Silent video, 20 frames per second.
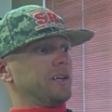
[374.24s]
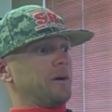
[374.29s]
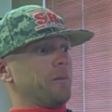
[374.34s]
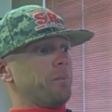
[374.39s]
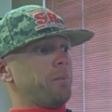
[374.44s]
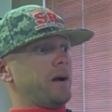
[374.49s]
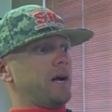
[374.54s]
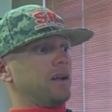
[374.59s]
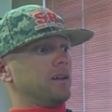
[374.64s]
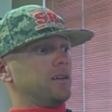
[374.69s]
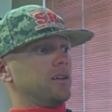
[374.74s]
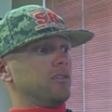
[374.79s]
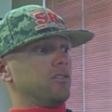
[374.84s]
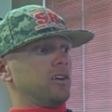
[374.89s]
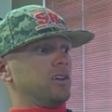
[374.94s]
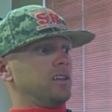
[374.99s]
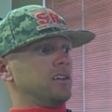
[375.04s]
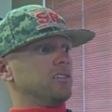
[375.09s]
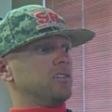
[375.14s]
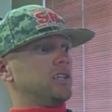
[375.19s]

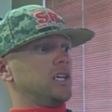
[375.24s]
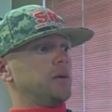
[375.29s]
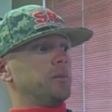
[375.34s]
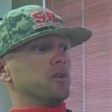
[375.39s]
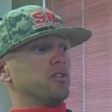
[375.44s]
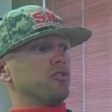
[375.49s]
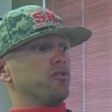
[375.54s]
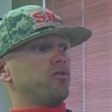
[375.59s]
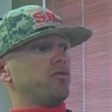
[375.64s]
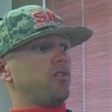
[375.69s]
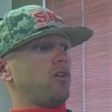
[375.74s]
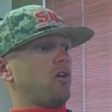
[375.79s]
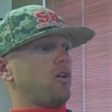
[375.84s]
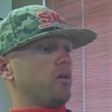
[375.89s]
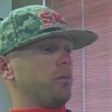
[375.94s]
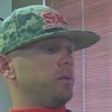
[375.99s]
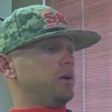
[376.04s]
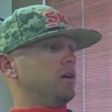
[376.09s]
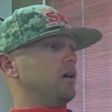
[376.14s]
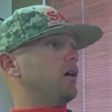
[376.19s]
competitive, and this team is
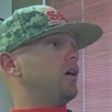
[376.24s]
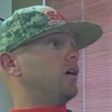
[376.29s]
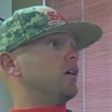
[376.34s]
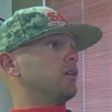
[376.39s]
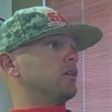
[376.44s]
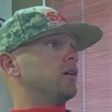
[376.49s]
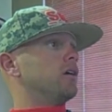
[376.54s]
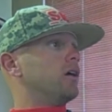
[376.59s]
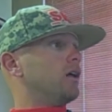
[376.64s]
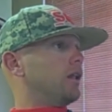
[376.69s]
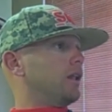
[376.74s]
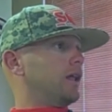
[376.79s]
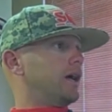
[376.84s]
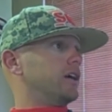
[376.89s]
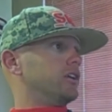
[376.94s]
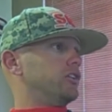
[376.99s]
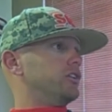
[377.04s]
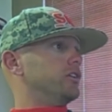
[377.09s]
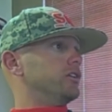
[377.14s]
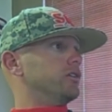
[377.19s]
far beyond
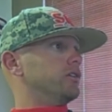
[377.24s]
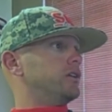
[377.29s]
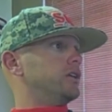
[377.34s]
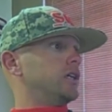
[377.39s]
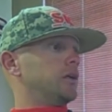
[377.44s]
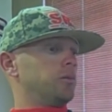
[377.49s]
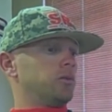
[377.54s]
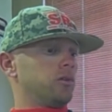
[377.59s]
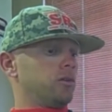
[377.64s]
last year's team.